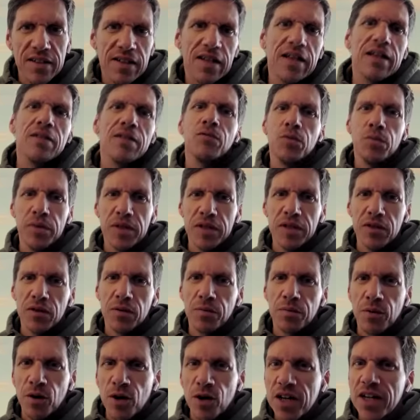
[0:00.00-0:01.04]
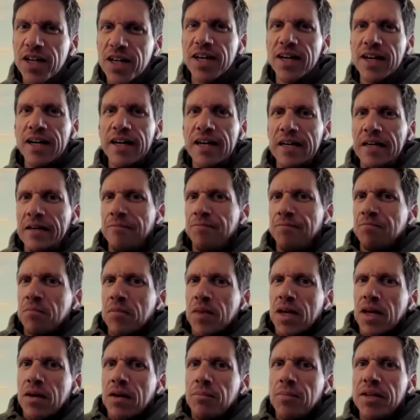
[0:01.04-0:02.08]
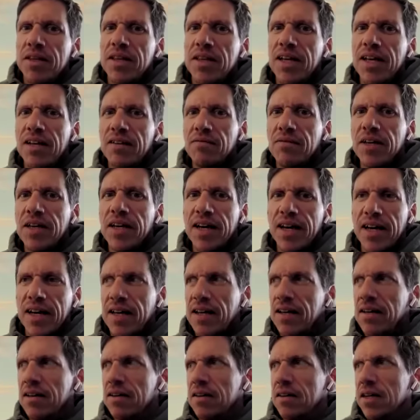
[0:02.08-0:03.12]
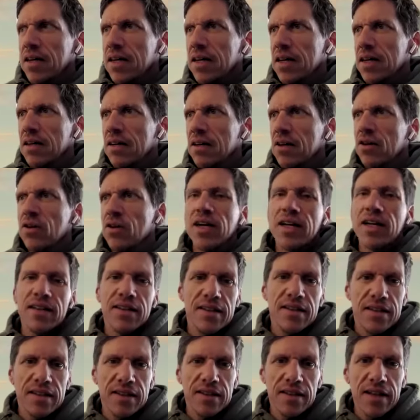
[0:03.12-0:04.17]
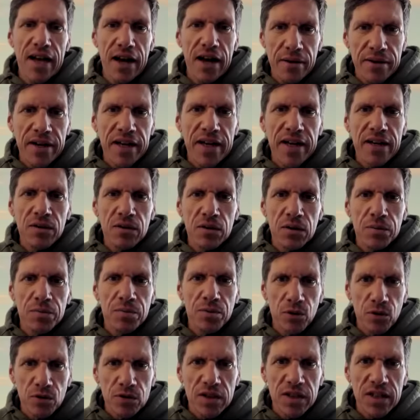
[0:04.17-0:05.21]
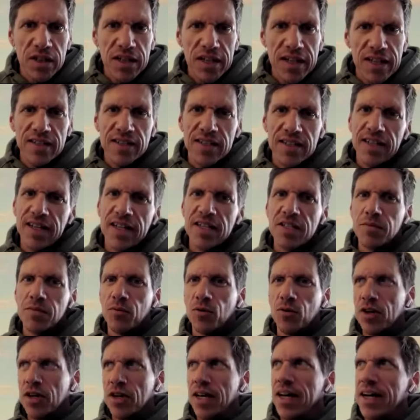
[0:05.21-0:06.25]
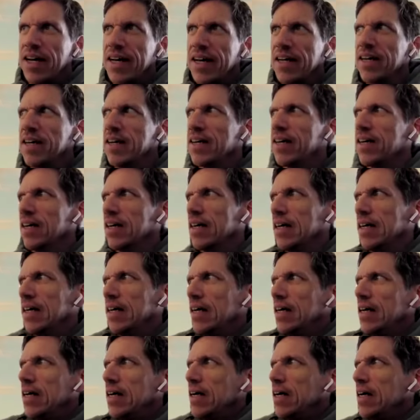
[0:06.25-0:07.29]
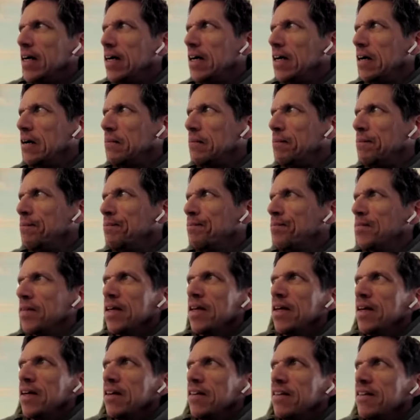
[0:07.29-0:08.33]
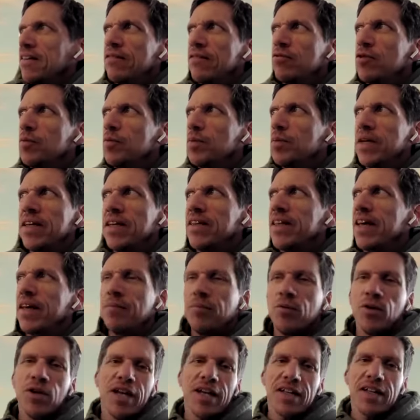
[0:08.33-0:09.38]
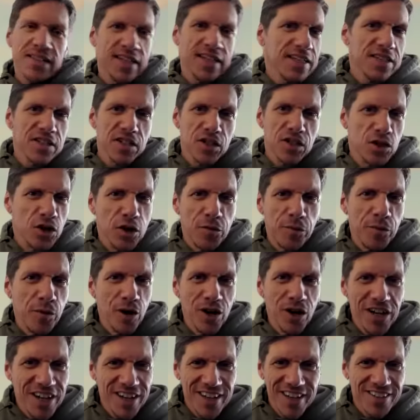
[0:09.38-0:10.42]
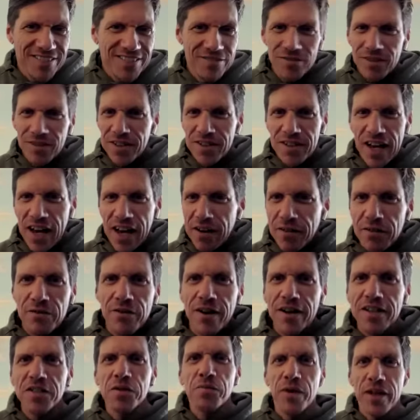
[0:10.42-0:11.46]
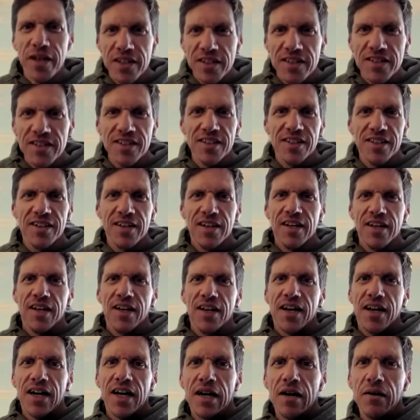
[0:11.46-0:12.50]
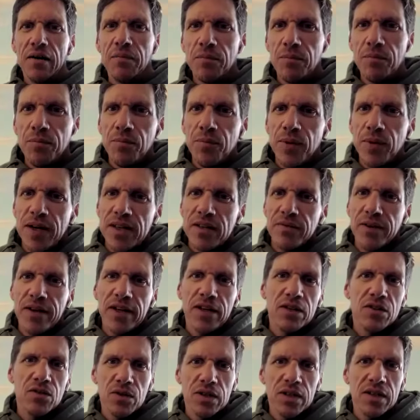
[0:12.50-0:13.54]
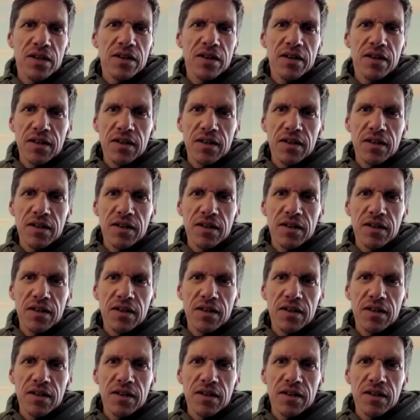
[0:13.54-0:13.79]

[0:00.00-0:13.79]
So that would be your book. But then we can look at RNA or proteins, and that's more like, that would be in that book, let's say it's a cookbook with 100 recipes. But when you do